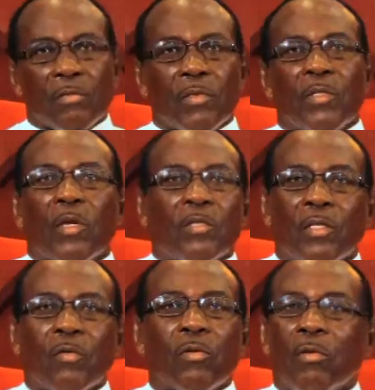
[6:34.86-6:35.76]
when I used to
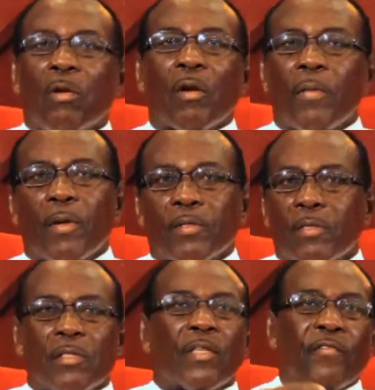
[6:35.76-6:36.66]
go all about
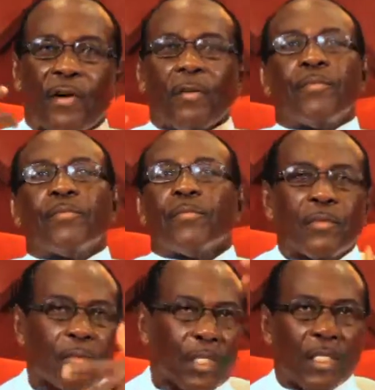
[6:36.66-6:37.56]
up
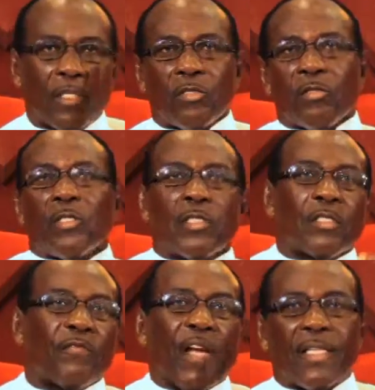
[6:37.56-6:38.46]
and show in the
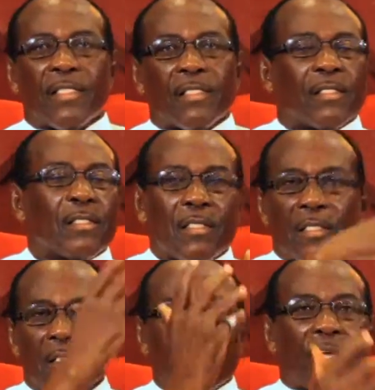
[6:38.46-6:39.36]
Savannah,
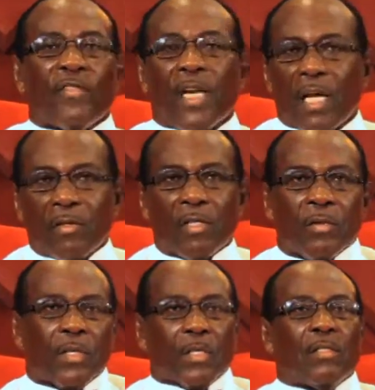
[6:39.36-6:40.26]
San Fernando,
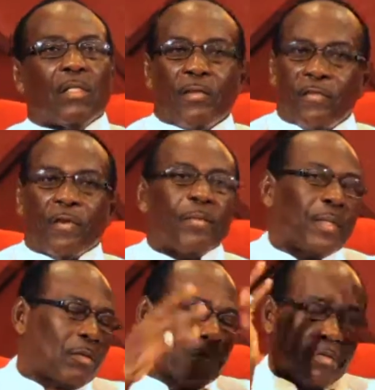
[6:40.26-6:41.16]
anyway, up
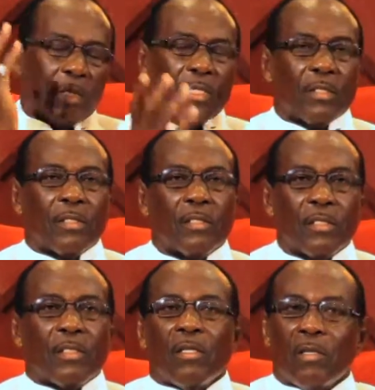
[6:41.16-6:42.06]
and go straight.
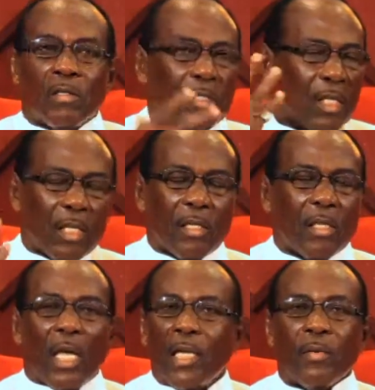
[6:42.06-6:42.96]
All the, any,
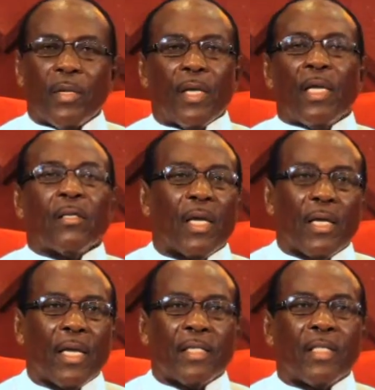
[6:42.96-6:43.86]
anyway, I,
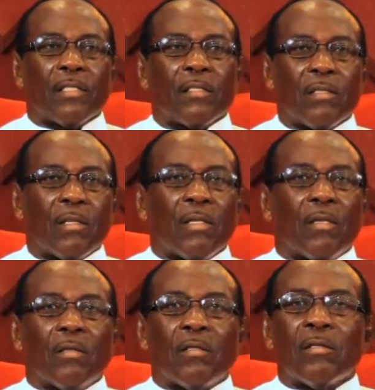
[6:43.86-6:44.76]
I, I, didn't
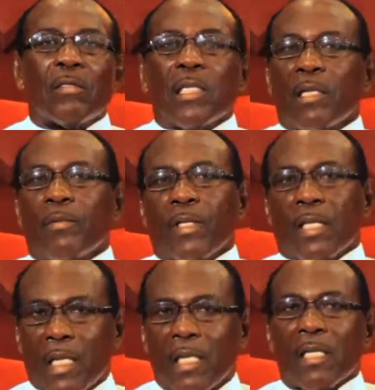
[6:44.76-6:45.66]
care about
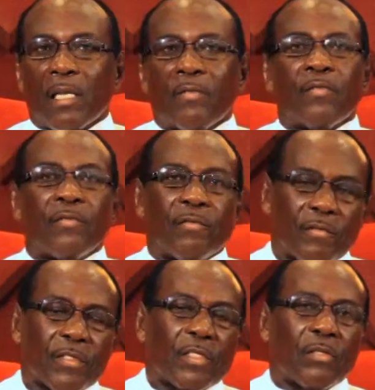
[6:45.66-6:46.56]
that. I did love,
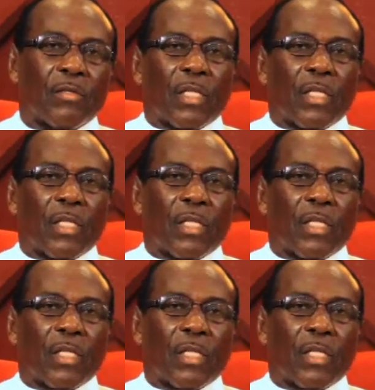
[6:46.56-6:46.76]
you know,